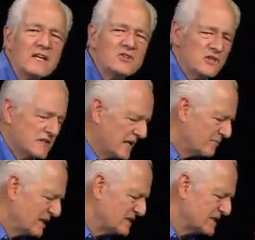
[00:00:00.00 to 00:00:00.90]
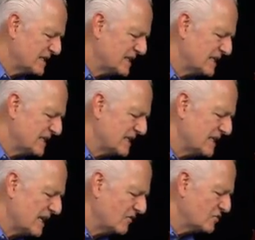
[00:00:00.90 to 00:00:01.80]
H's? A, B, C, D, E,
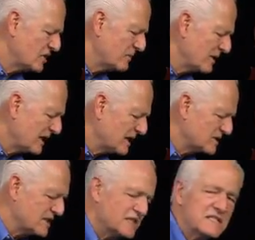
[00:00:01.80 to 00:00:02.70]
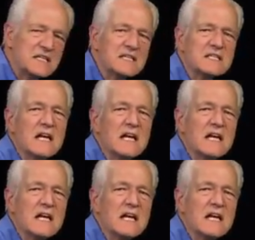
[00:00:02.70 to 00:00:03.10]
F, G. Because this is